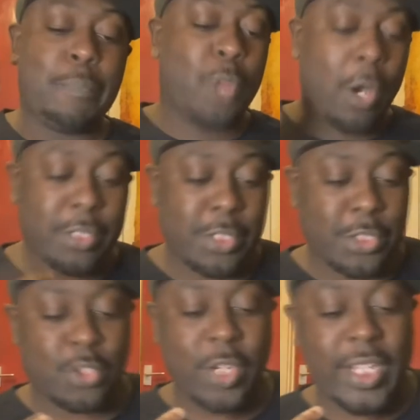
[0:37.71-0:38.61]
Doctor
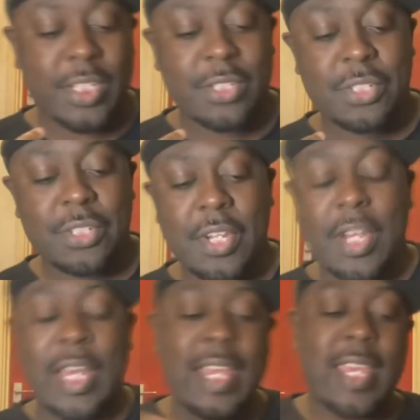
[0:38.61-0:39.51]
Strange,
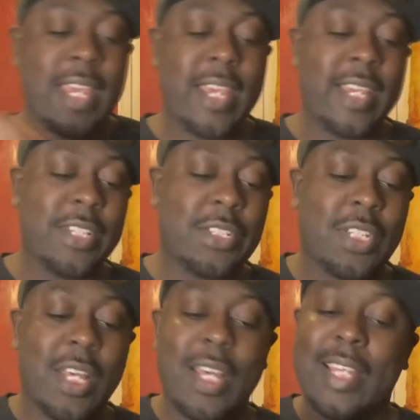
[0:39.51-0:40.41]
he
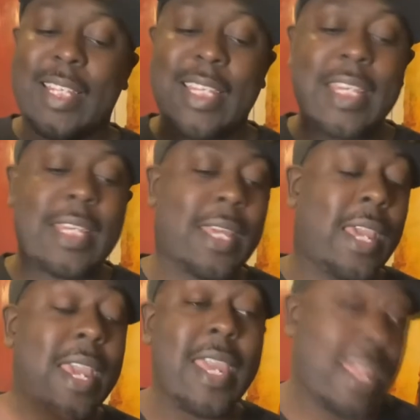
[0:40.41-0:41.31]
is the
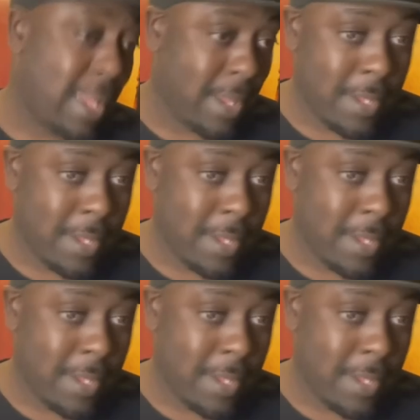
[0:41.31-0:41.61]
key.